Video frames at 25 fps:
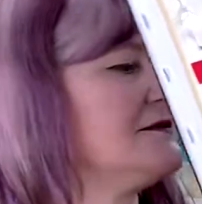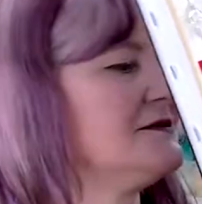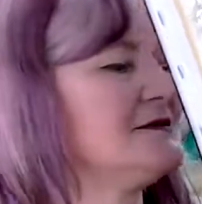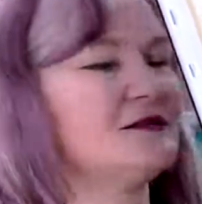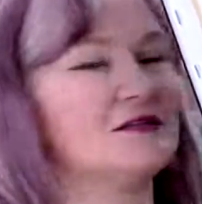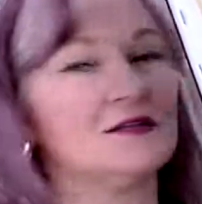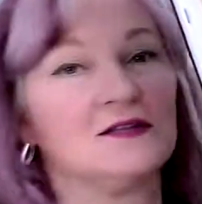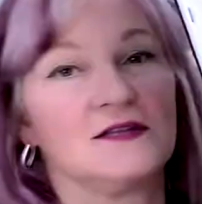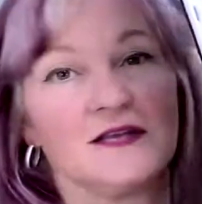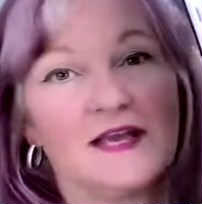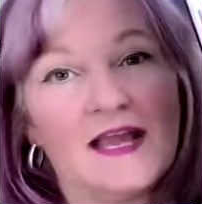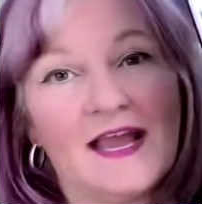
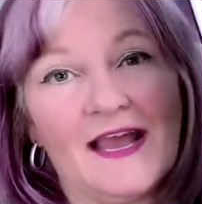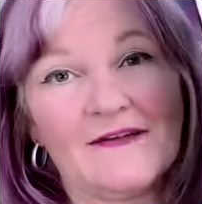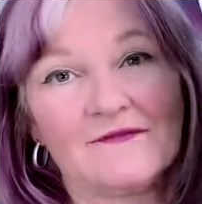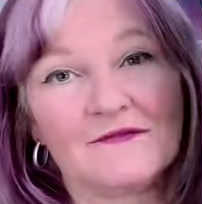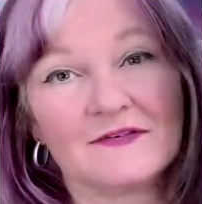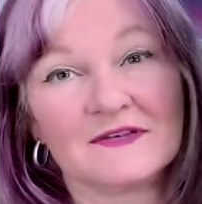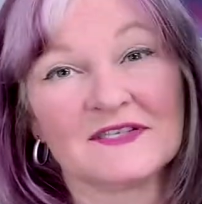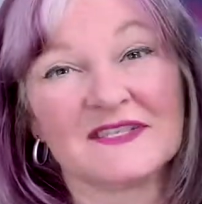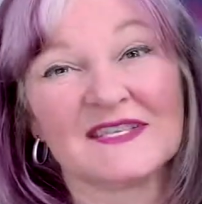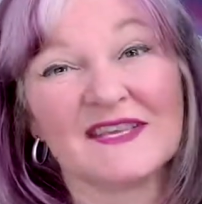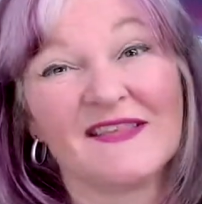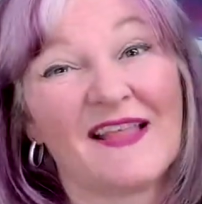to the
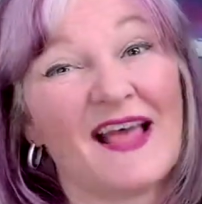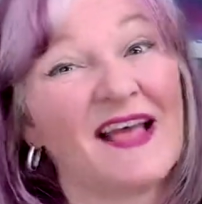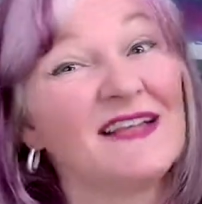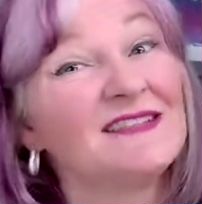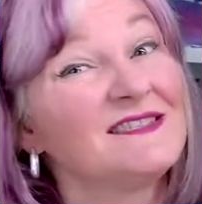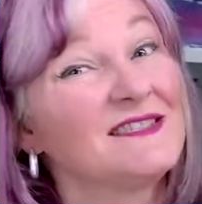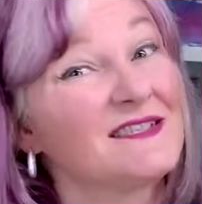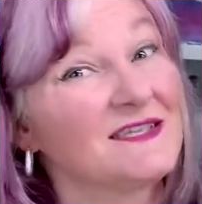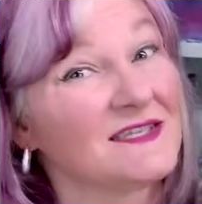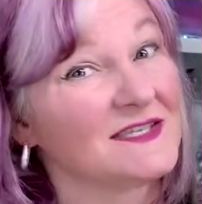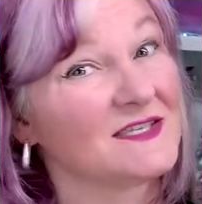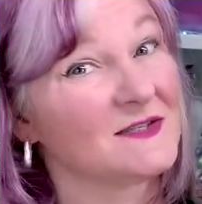canvas, and
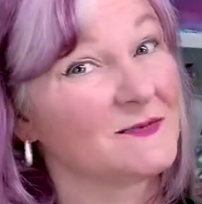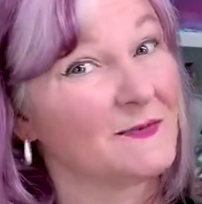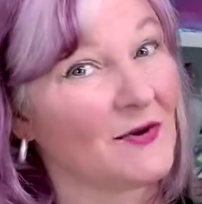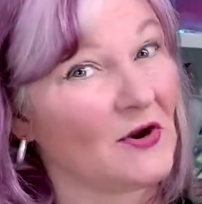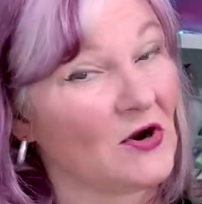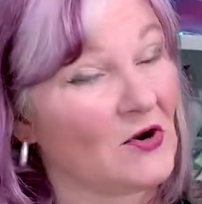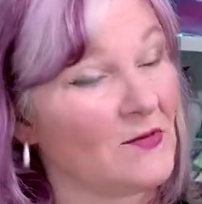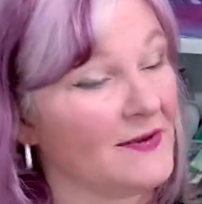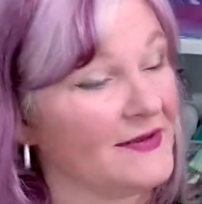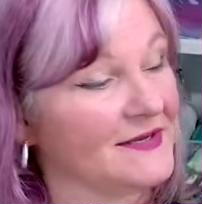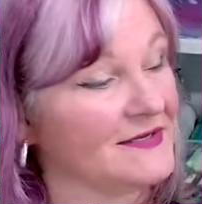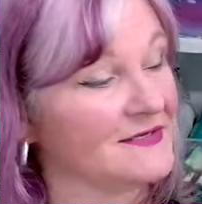that's
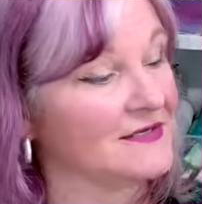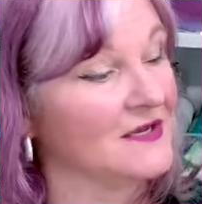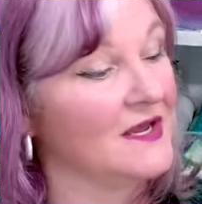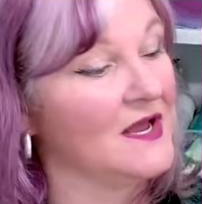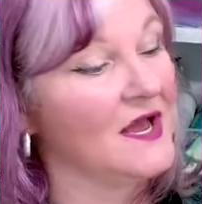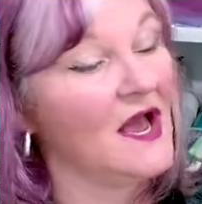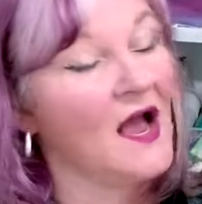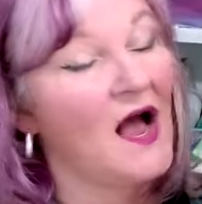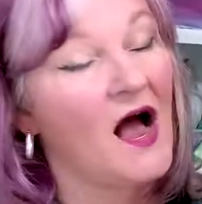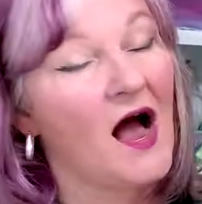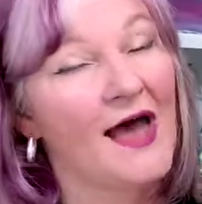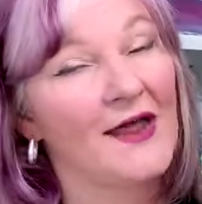experiment.
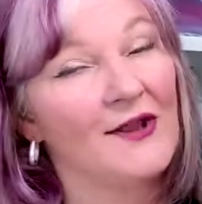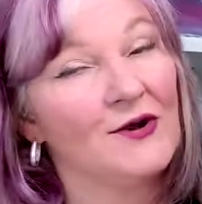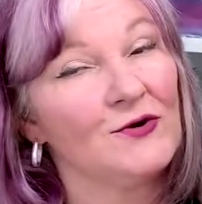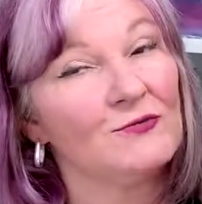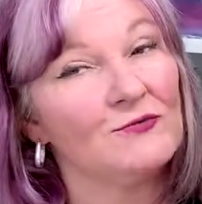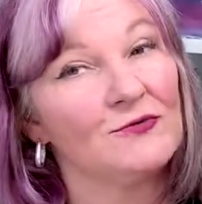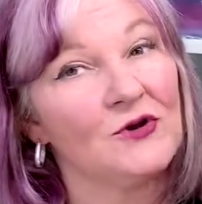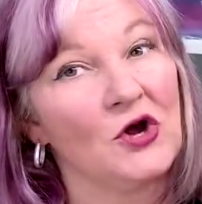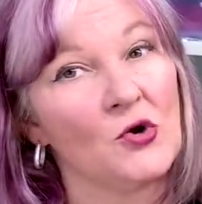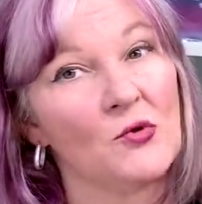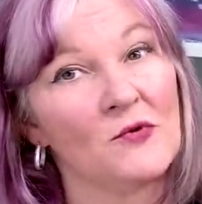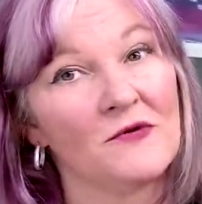I don't
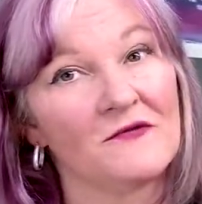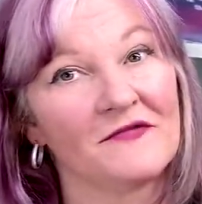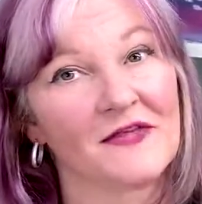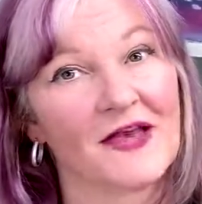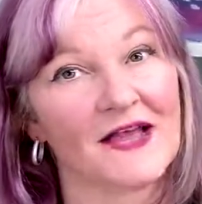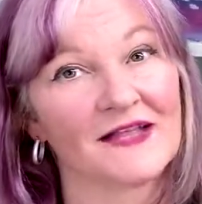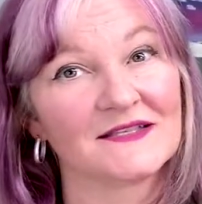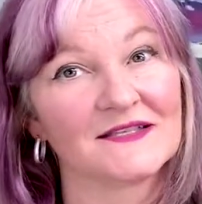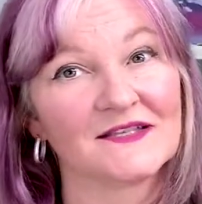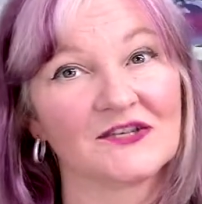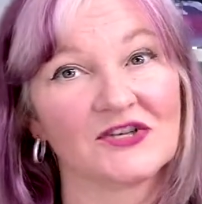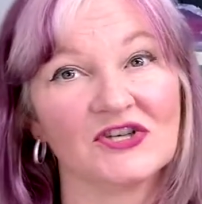know if
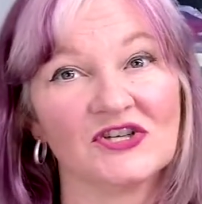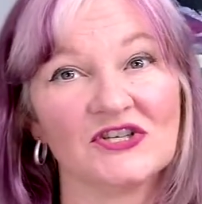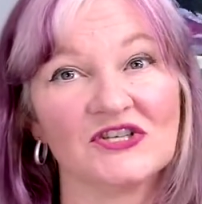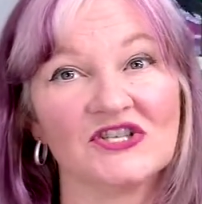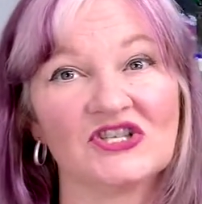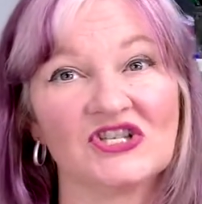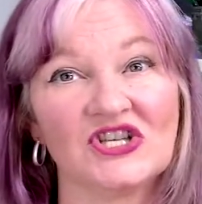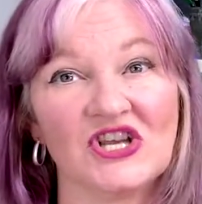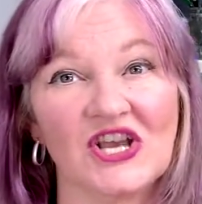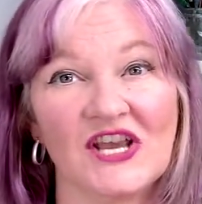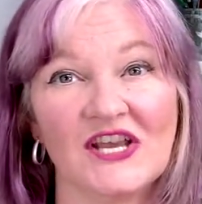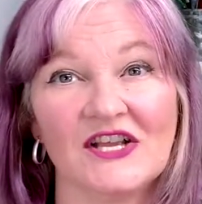that's going to
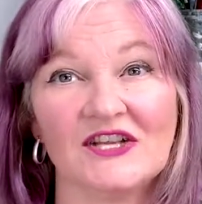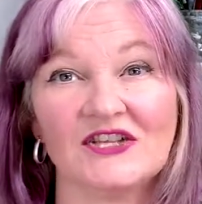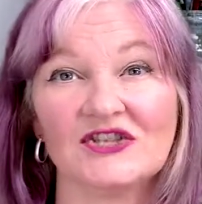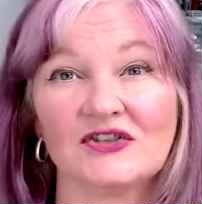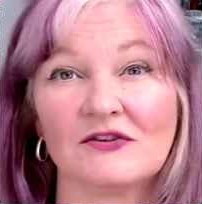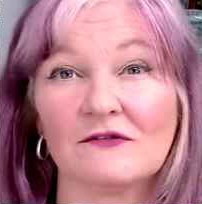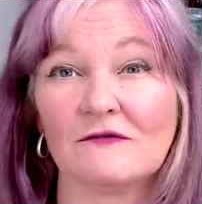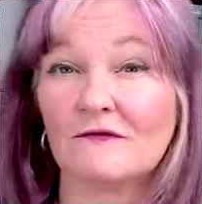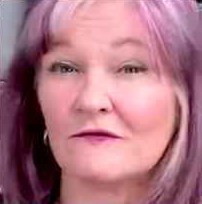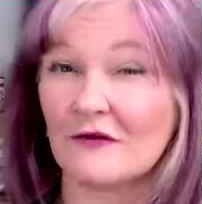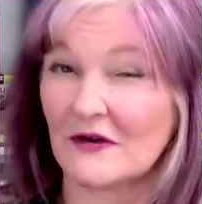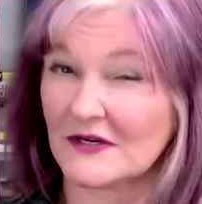change the
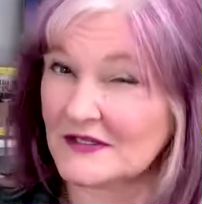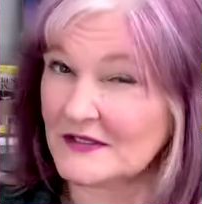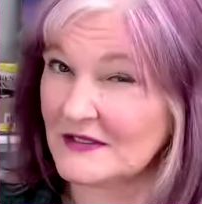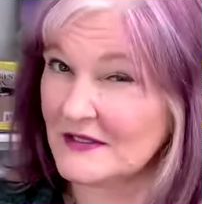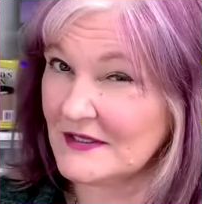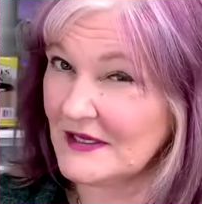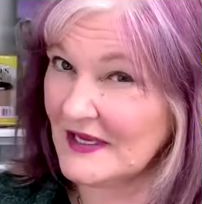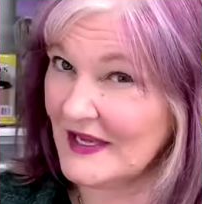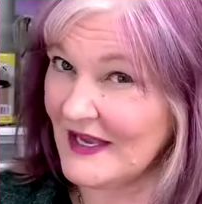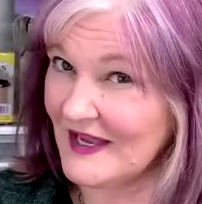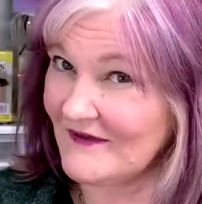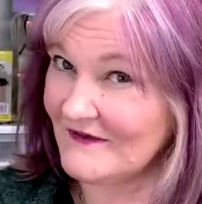front of the
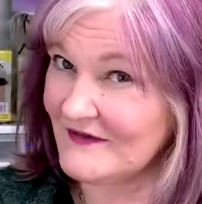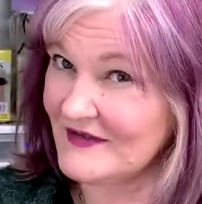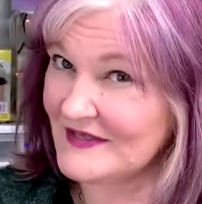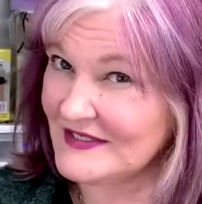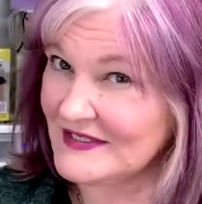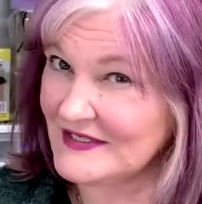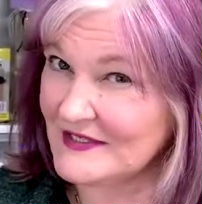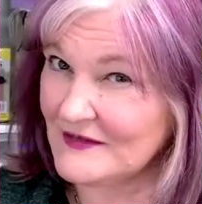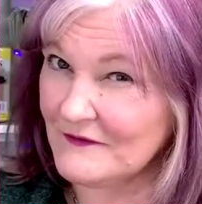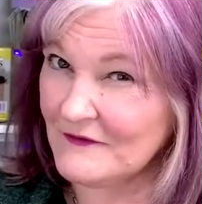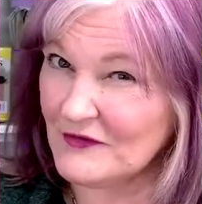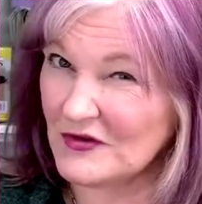
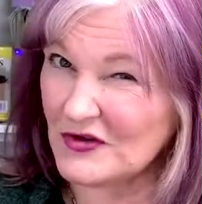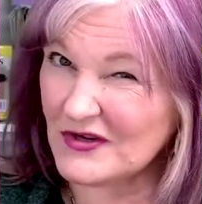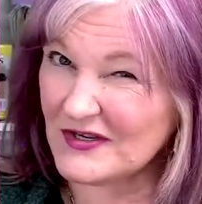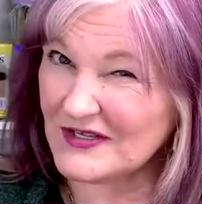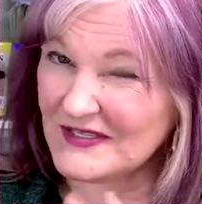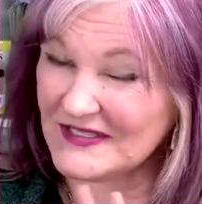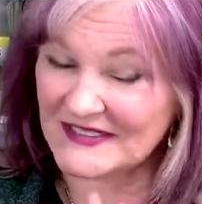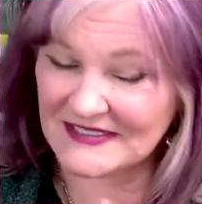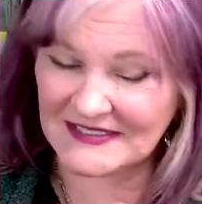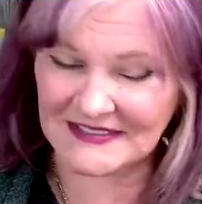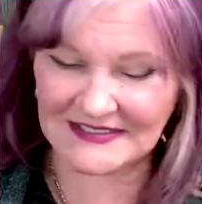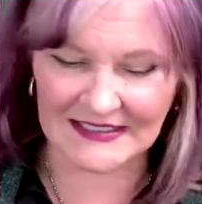canvas, if you're going to
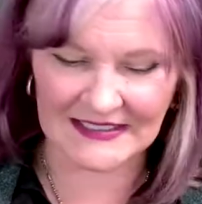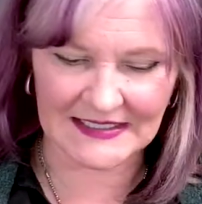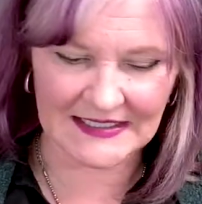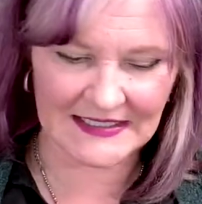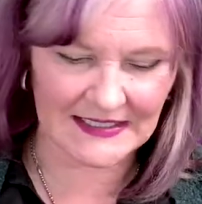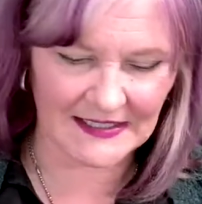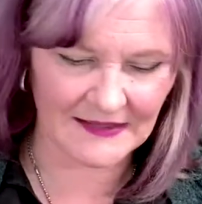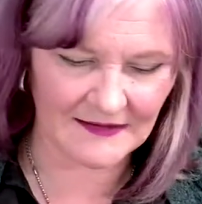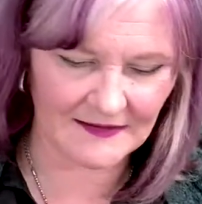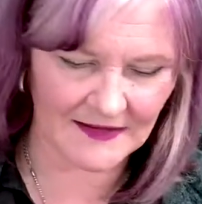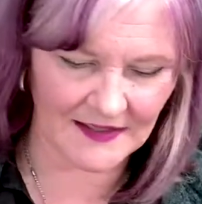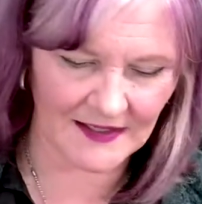see
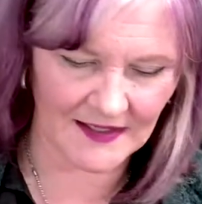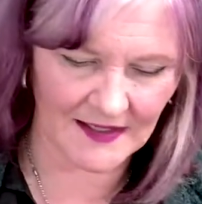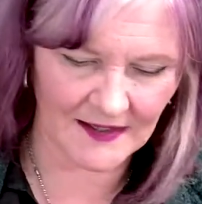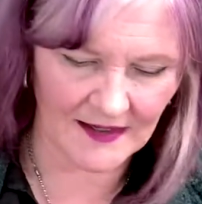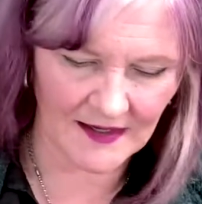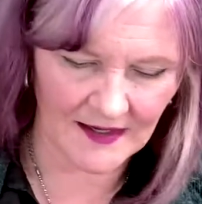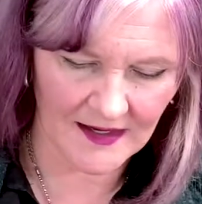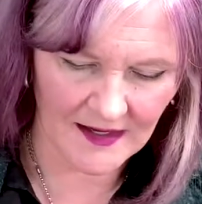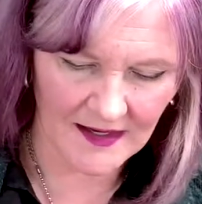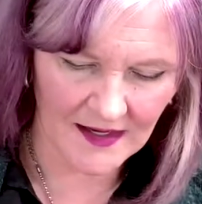anything.